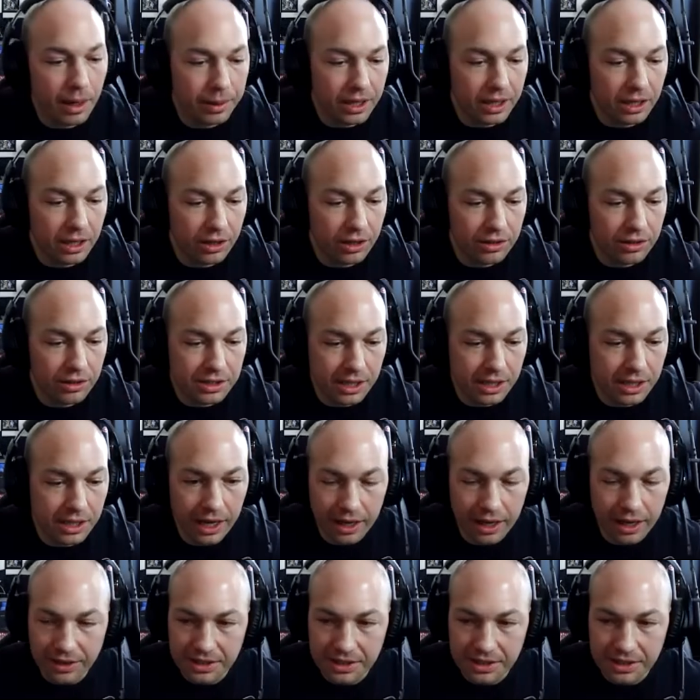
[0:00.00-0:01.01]
here's
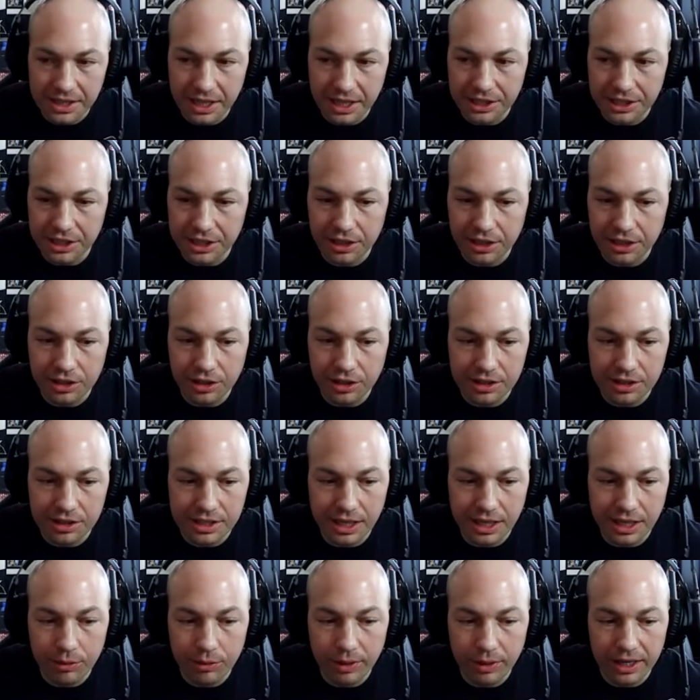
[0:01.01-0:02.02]
this is actually a good
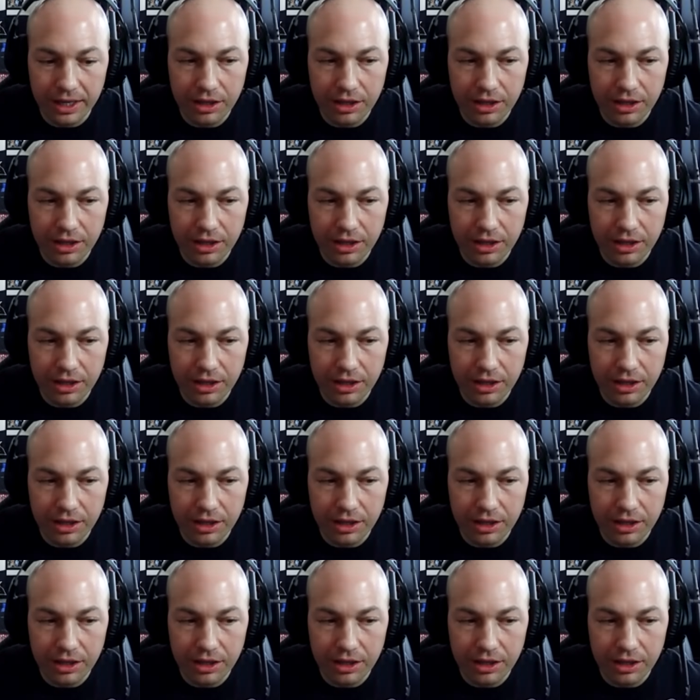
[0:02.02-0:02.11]
segue.